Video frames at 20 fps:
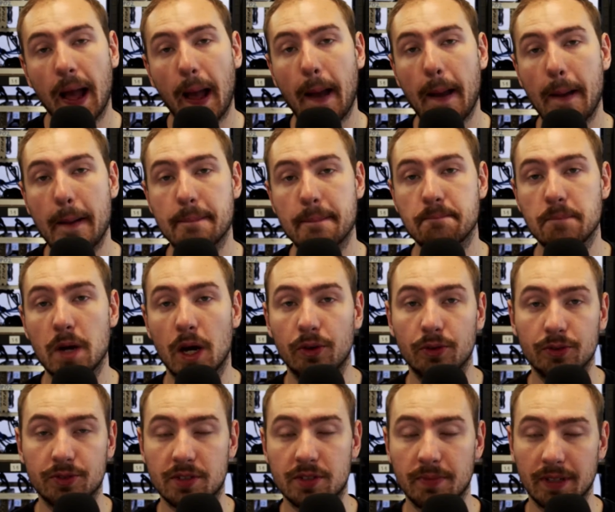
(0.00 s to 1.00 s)
and
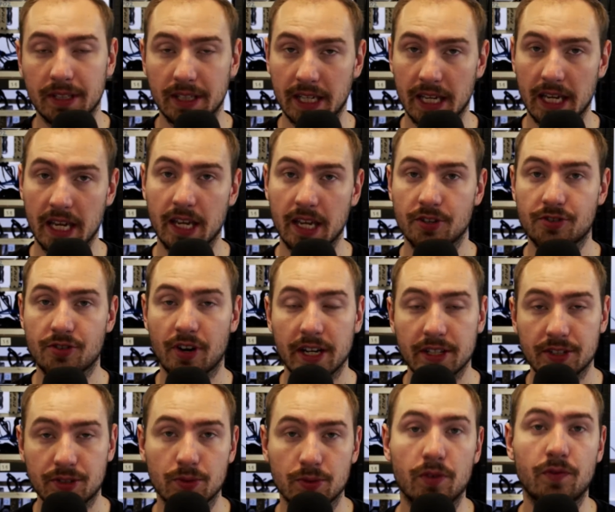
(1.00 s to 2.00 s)
ultimately
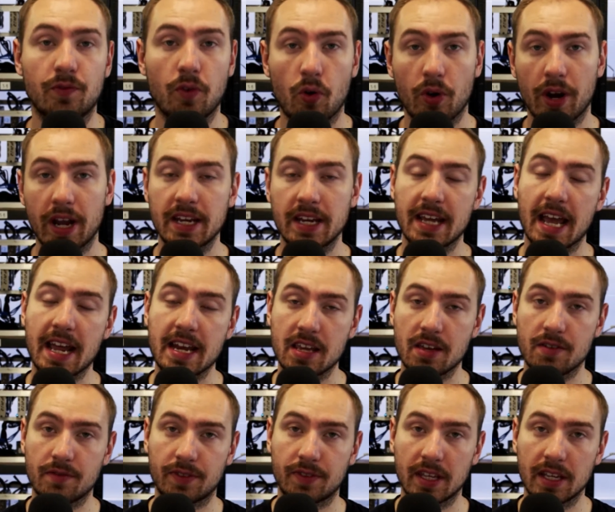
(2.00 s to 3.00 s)
trying to avoid
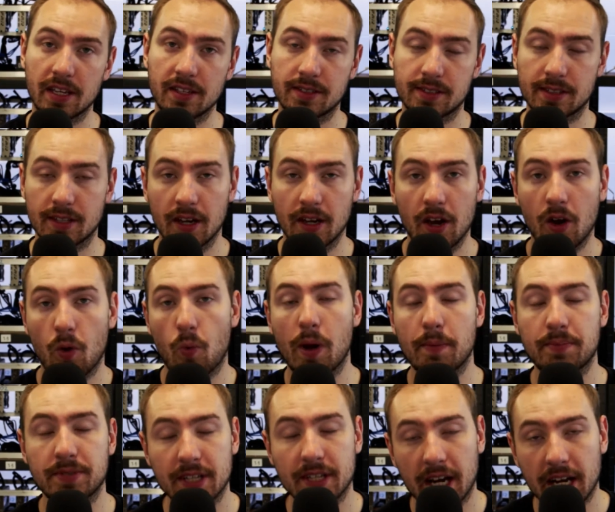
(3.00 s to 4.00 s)
any of these
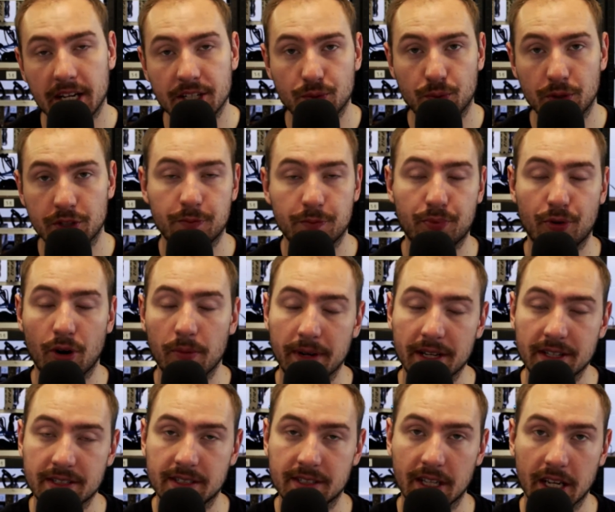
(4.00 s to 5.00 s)
websites which
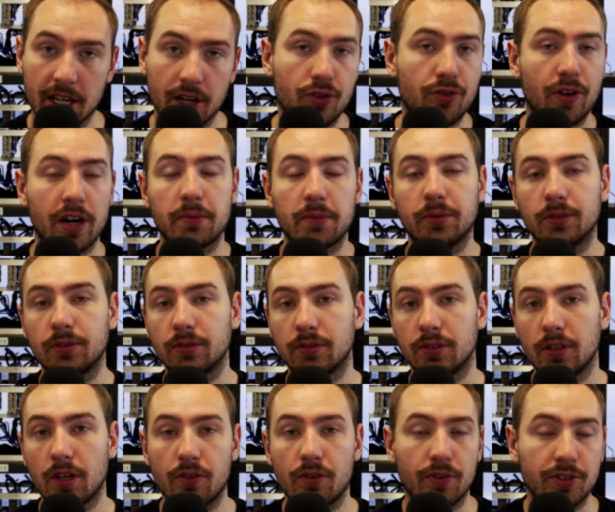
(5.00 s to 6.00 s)
promise incredible
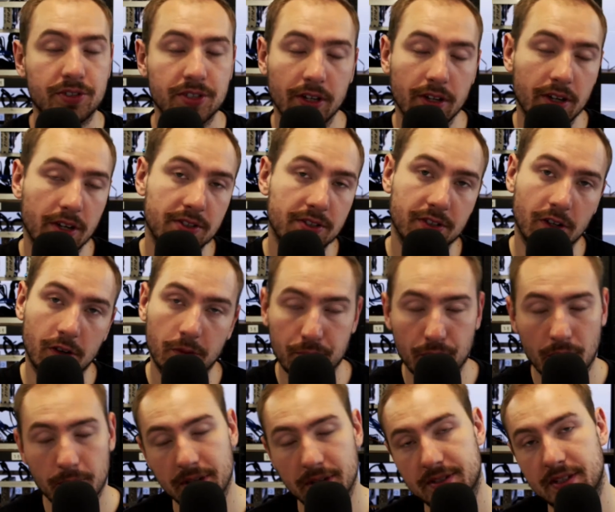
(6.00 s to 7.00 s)
returns or
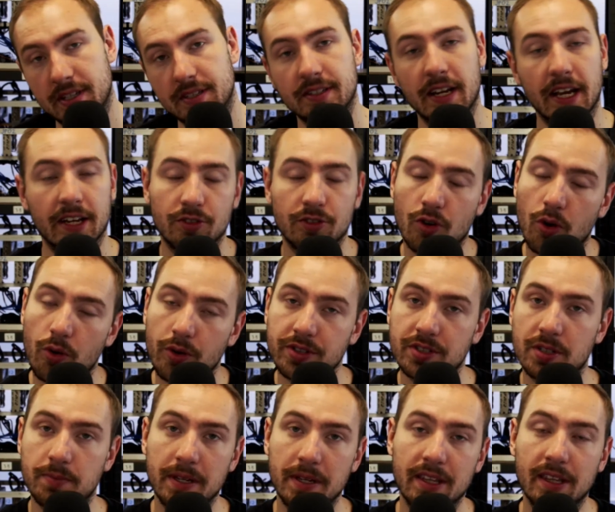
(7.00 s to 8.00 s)
promise this next coin
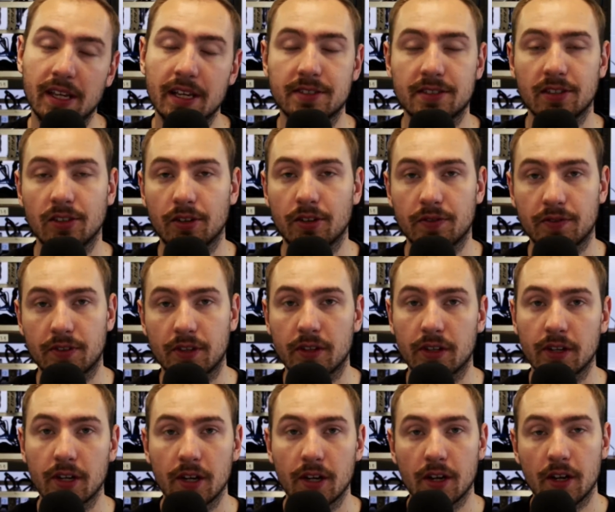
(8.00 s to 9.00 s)
to be this. A lot of the,
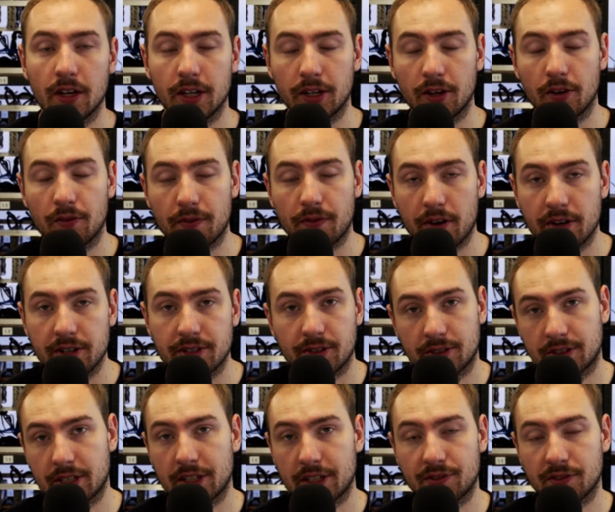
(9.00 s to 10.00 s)
you know, very
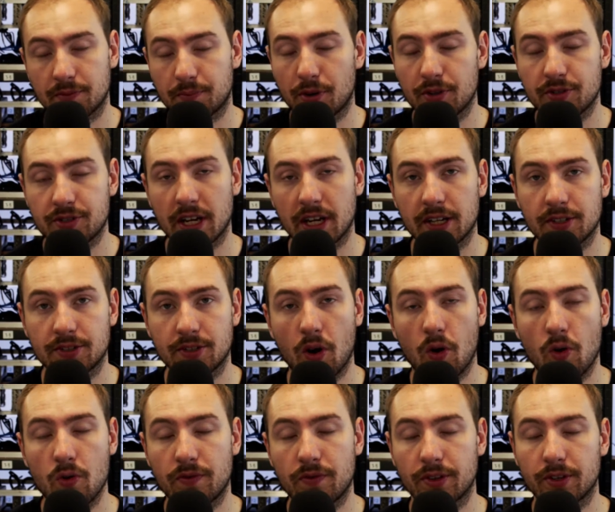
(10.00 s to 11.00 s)
successful projects
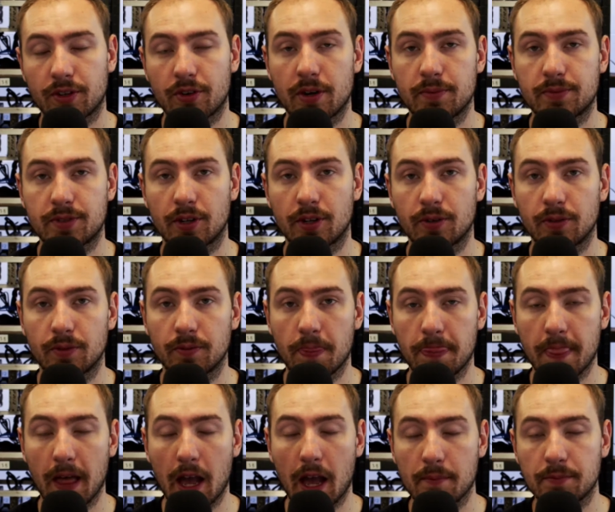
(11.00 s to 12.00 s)
over the crypto
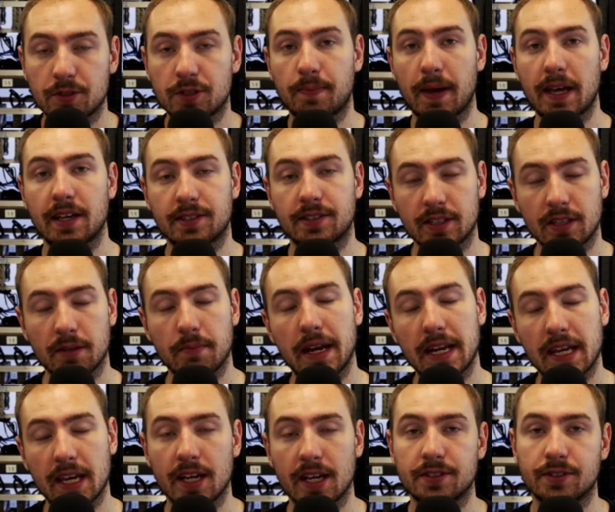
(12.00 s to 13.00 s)
space in the
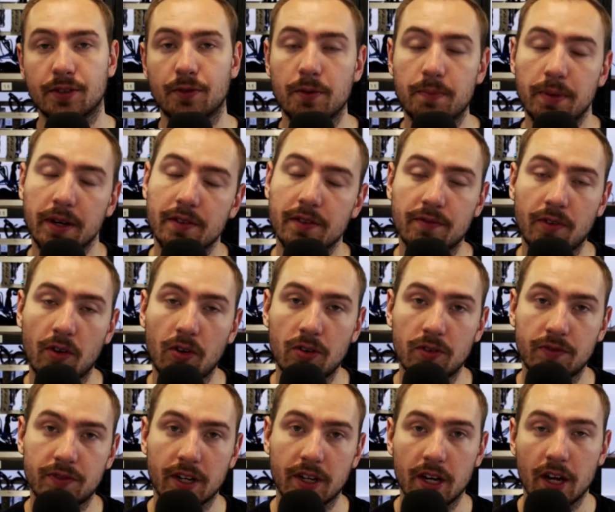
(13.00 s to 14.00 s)
many years that we've been
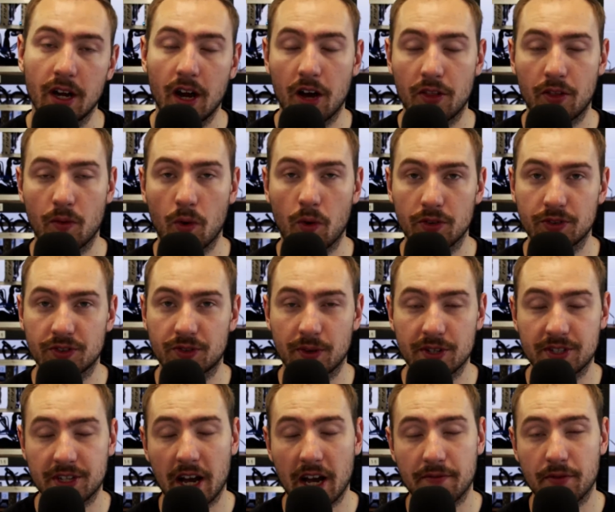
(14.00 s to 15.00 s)
involved are the ones
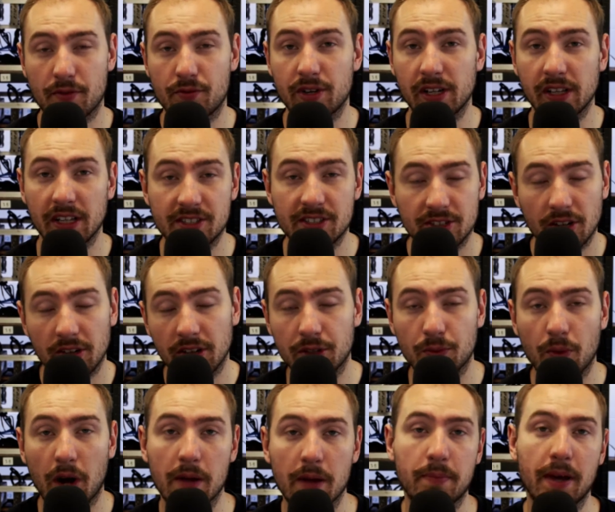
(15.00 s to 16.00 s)
which have a really solid
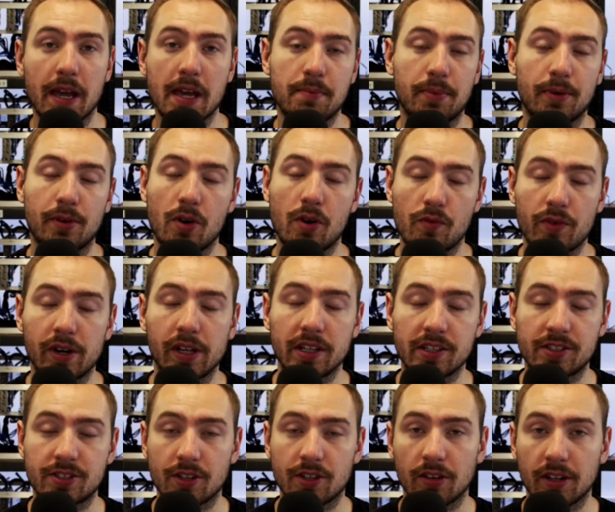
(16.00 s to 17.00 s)
white paper, a really
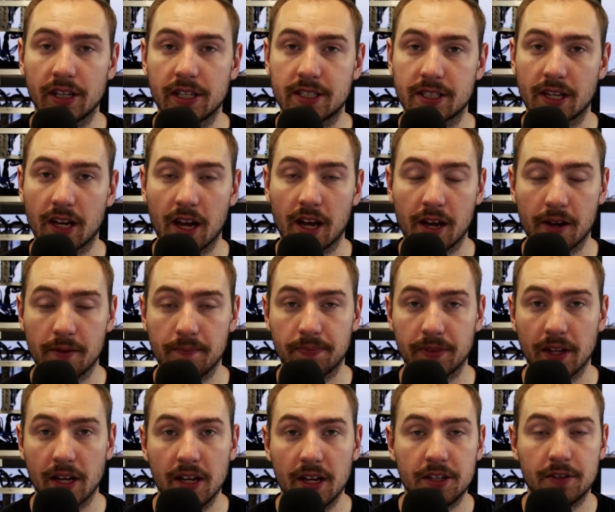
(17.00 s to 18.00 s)
solid
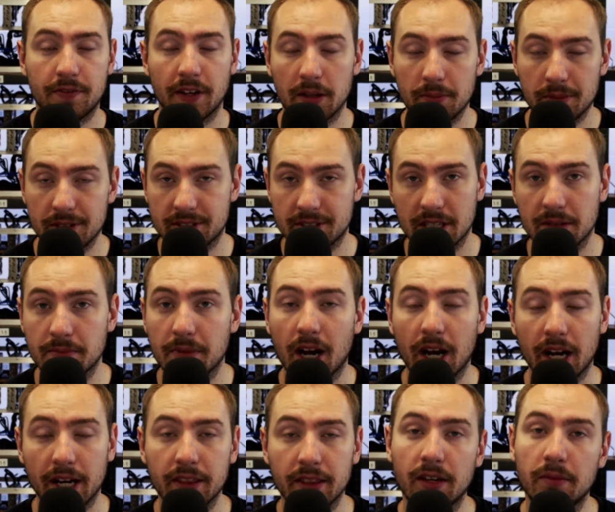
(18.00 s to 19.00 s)
development team
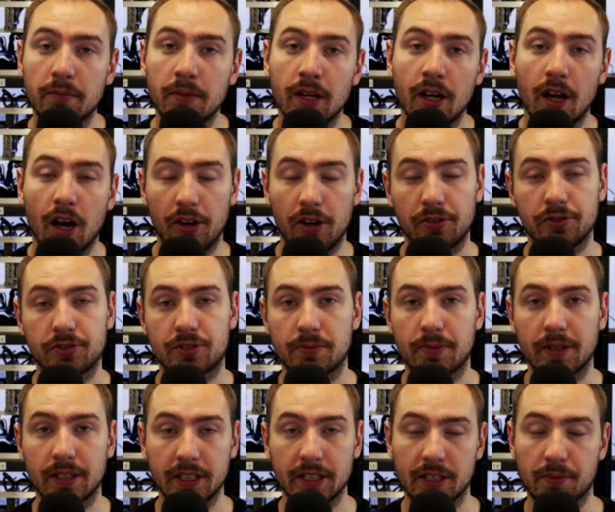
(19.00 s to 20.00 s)
behind them, and
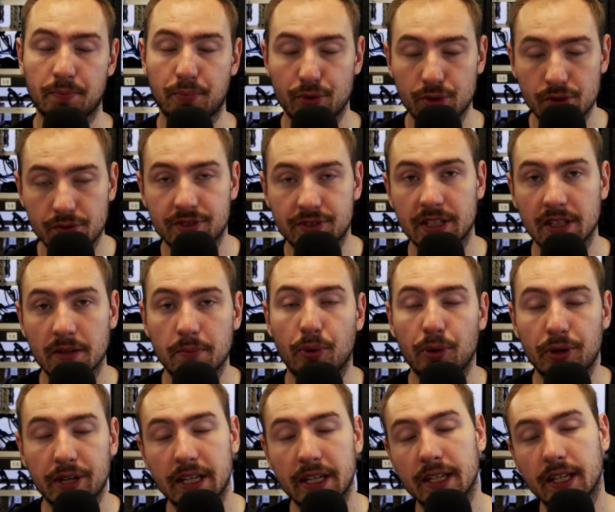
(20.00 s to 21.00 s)
ultimately the proofs in the
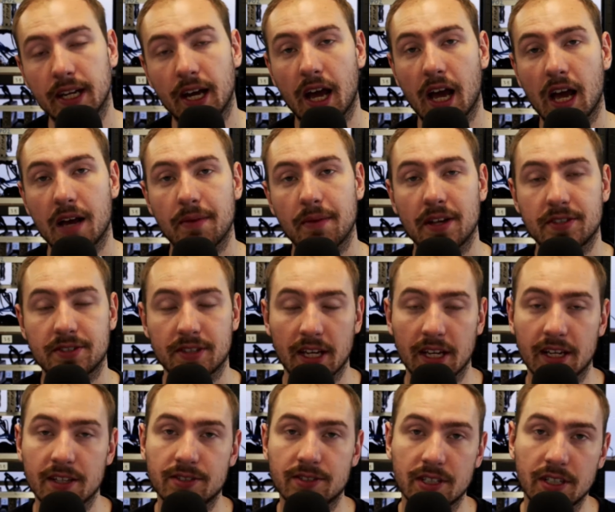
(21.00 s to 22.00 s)
pudding as they
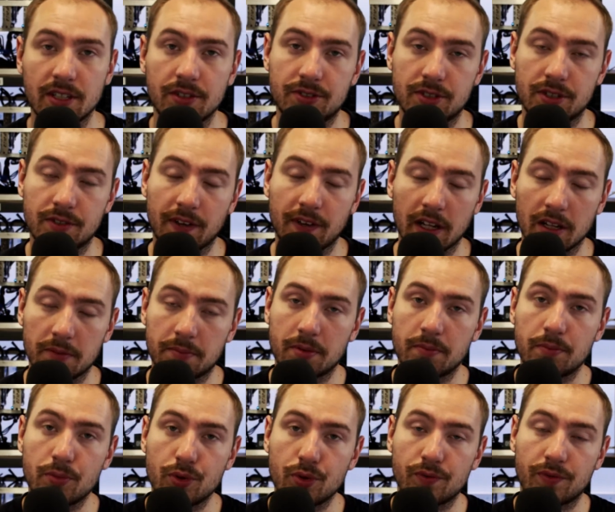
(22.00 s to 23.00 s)
continue to develop
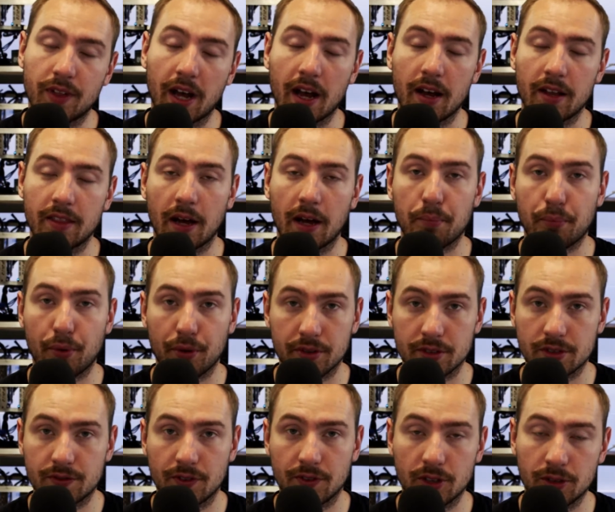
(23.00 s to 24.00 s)
and move that
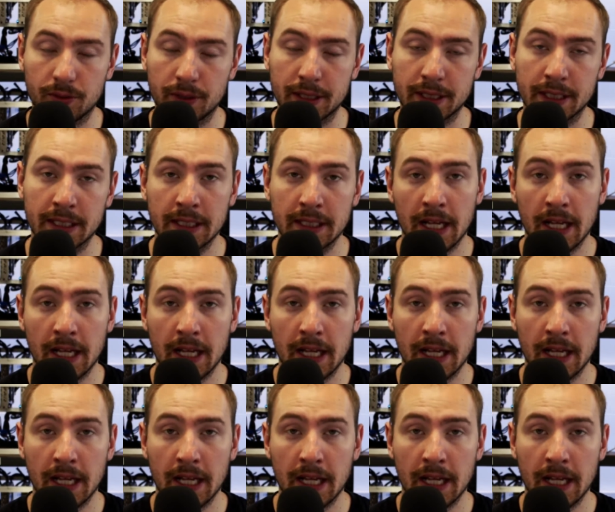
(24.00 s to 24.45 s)
product forward.